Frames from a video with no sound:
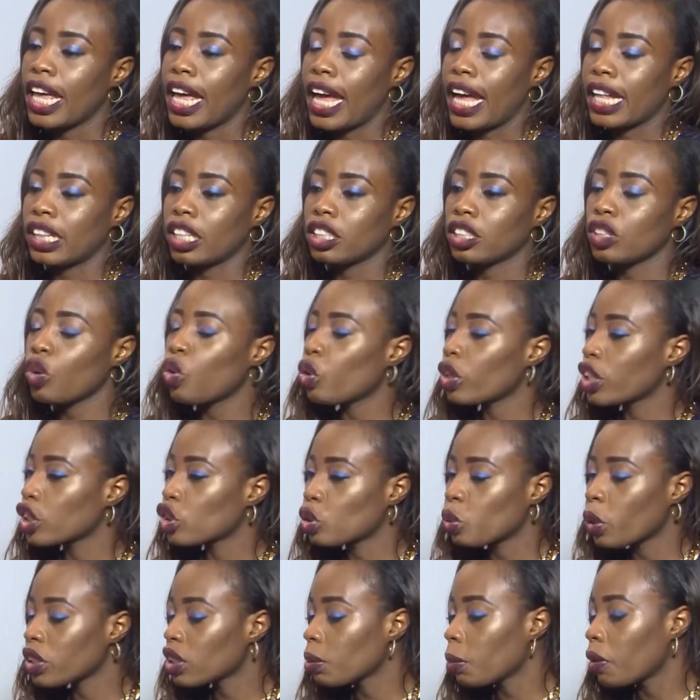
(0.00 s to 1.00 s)
And they say, okay,
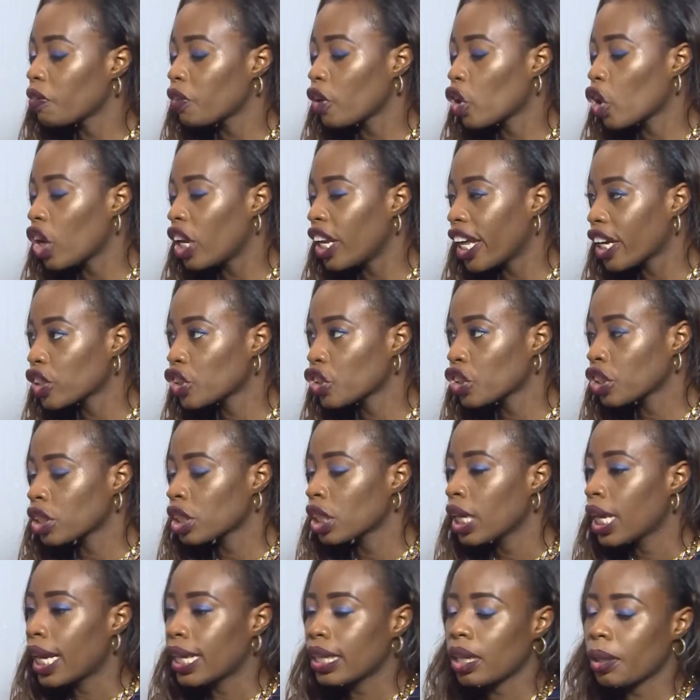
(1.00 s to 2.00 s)
so what's the name of your collection?
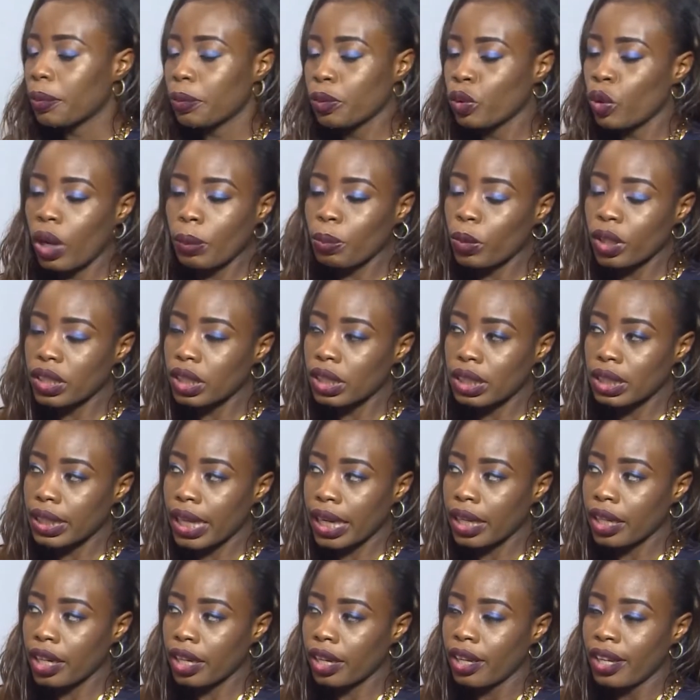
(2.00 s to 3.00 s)
And I no, I'm not a
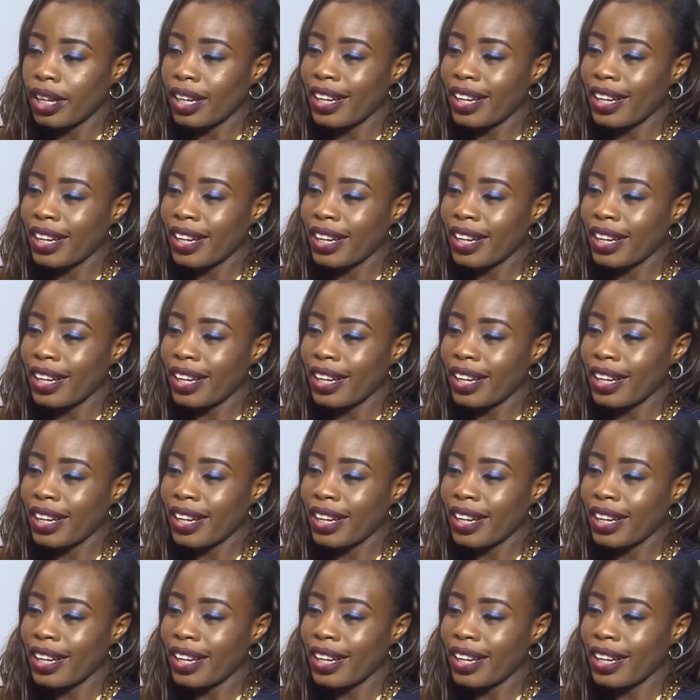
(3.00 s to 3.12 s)
designer.